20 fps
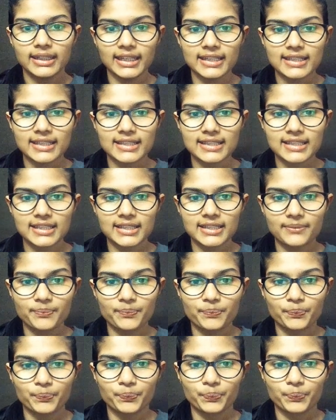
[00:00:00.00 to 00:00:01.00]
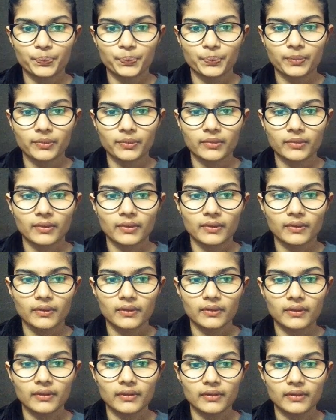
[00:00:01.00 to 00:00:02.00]
Great.
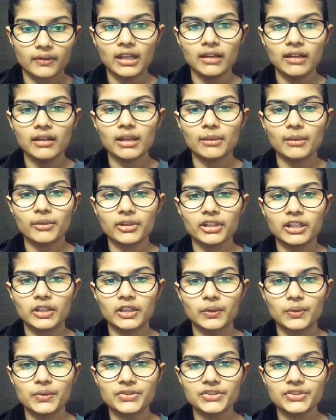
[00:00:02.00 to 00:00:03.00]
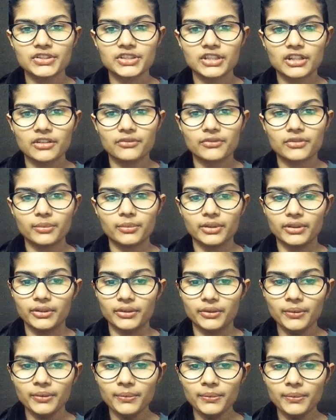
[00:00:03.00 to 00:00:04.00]
Now I'm gonna close this out from
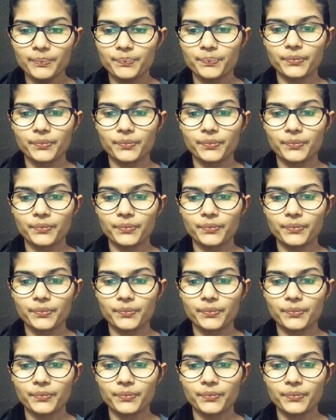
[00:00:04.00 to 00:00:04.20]
here.